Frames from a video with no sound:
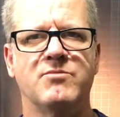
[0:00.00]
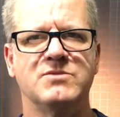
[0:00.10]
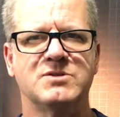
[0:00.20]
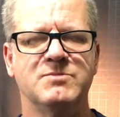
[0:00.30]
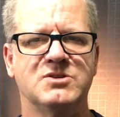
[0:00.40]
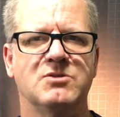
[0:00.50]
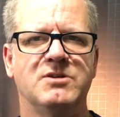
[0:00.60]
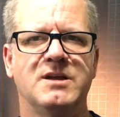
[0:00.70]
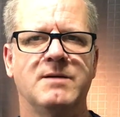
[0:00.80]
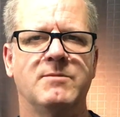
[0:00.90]

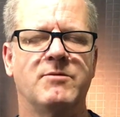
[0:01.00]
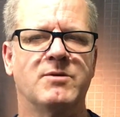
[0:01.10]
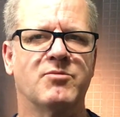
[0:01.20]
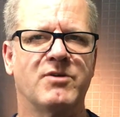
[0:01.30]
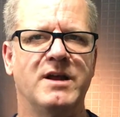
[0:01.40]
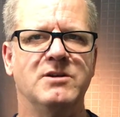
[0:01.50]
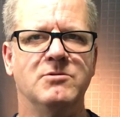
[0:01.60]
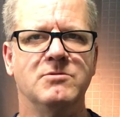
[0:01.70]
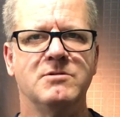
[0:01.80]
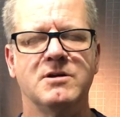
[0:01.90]
Smithsonian came out with a brand
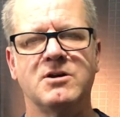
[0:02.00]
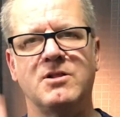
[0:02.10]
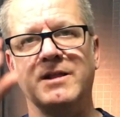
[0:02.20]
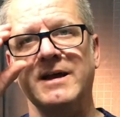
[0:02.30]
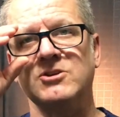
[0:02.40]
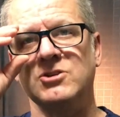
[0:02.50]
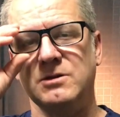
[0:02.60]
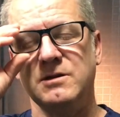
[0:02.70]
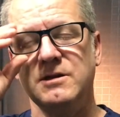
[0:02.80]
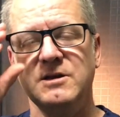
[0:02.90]
new collection.